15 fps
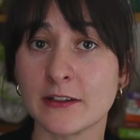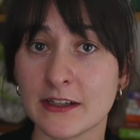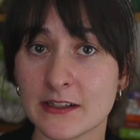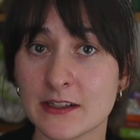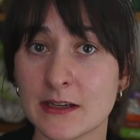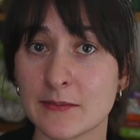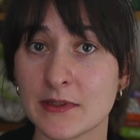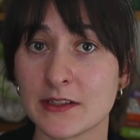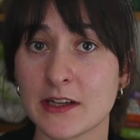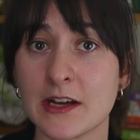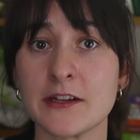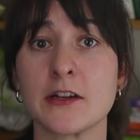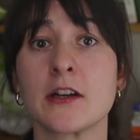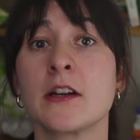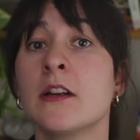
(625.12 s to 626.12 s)
a landscape
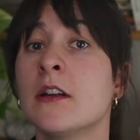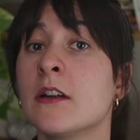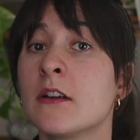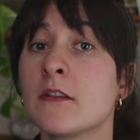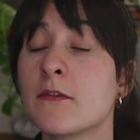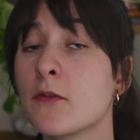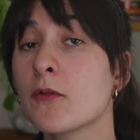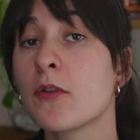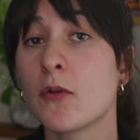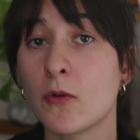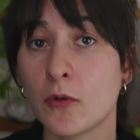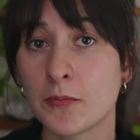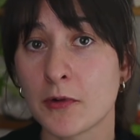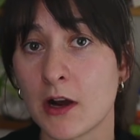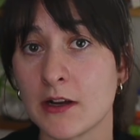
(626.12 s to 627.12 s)
designer for the
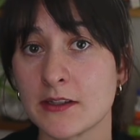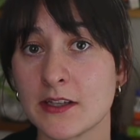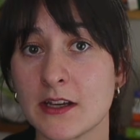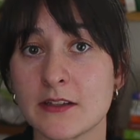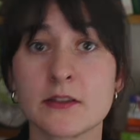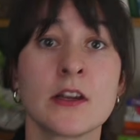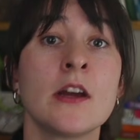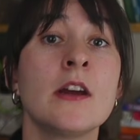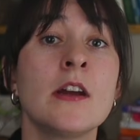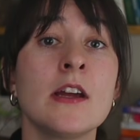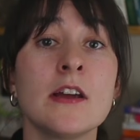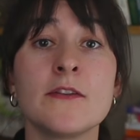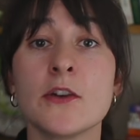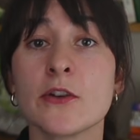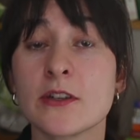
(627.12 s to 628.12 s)
whole process,
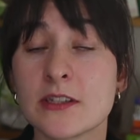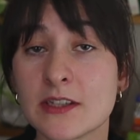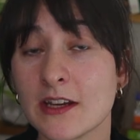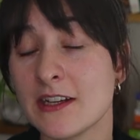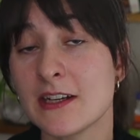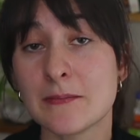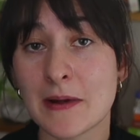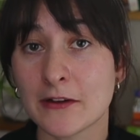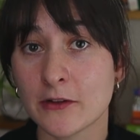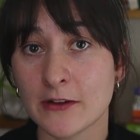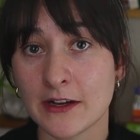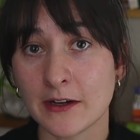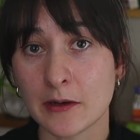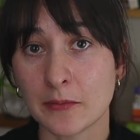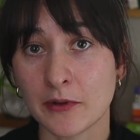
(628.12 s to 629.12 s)
if you're excited about
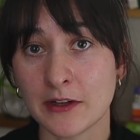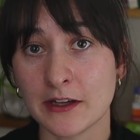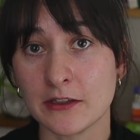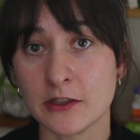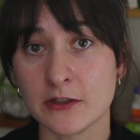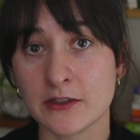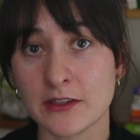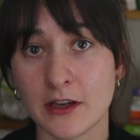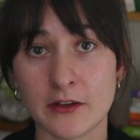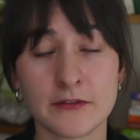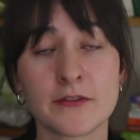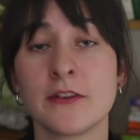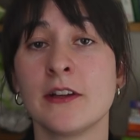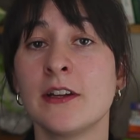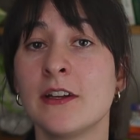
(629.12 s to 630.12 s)
creating a plan
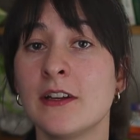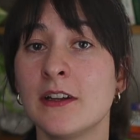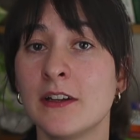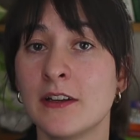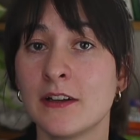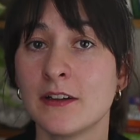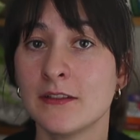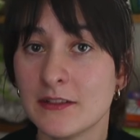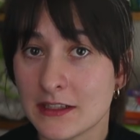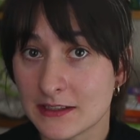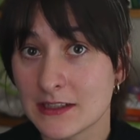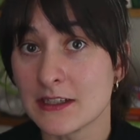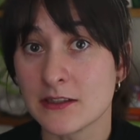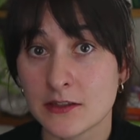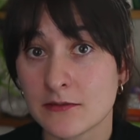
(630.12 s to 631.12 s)
yourself,
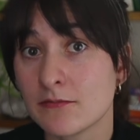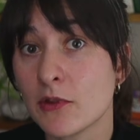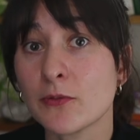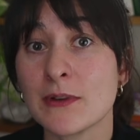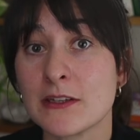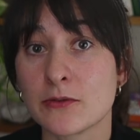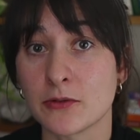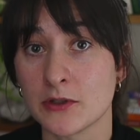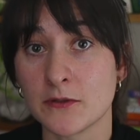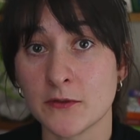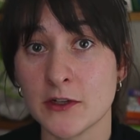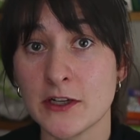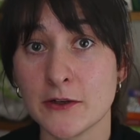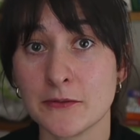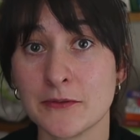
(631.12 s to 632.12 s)
this is the resource
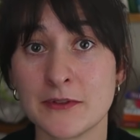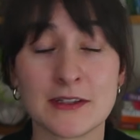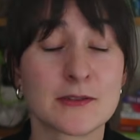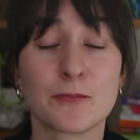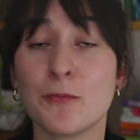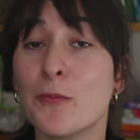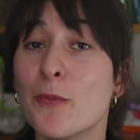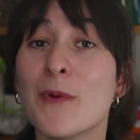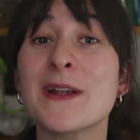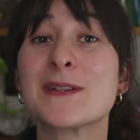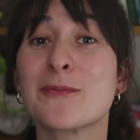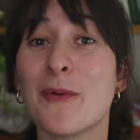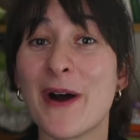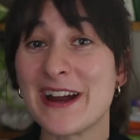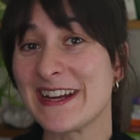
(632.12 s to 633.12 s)
for you.
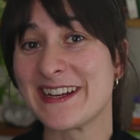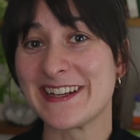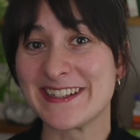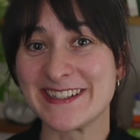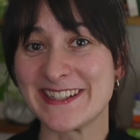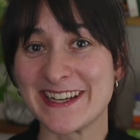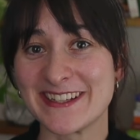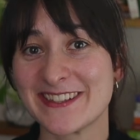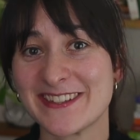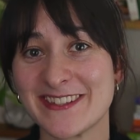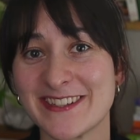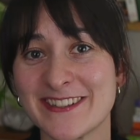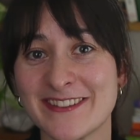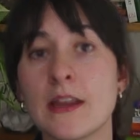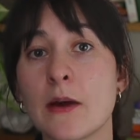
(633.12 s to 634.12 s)
It's why it
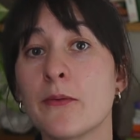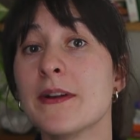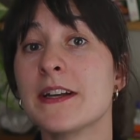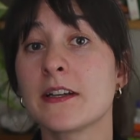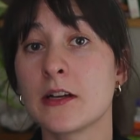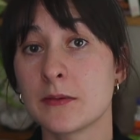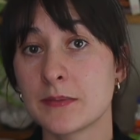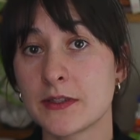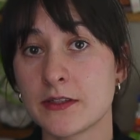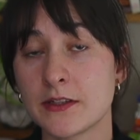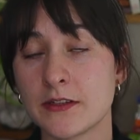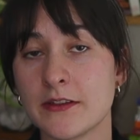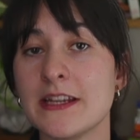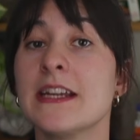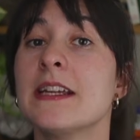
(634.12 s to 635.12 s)
exists. Now, when it comes
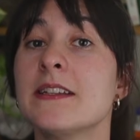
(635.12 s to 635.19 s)
to the